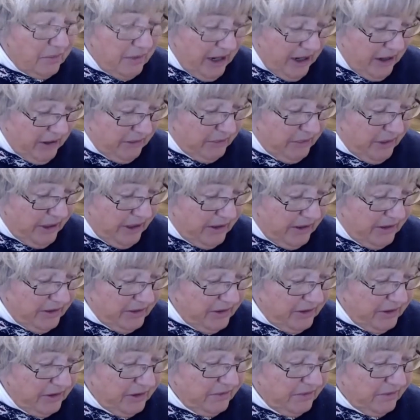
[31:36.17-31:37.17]
round
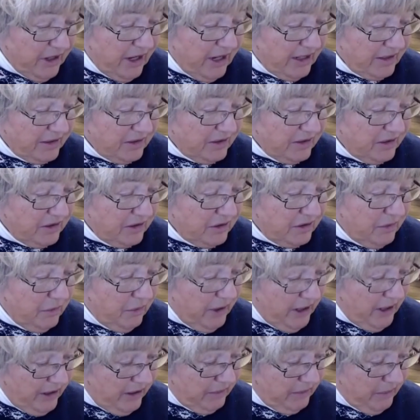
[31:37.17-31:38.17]
bales, you've got
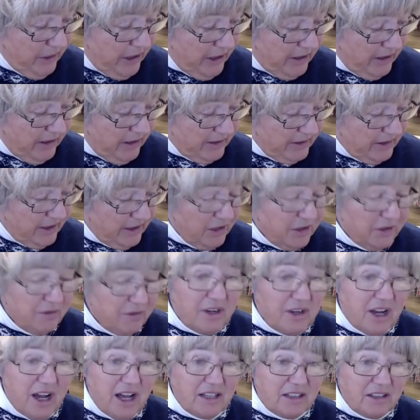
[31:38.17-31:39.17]
square bales, and
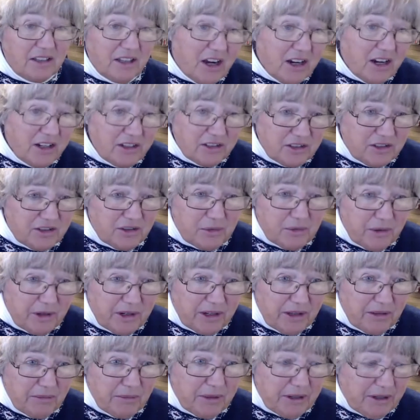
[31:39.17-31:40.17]
you've got large
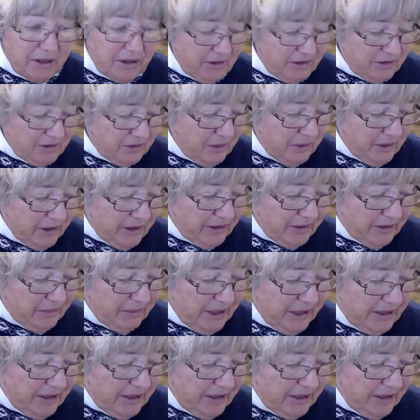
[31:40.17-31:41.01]
square, ba- square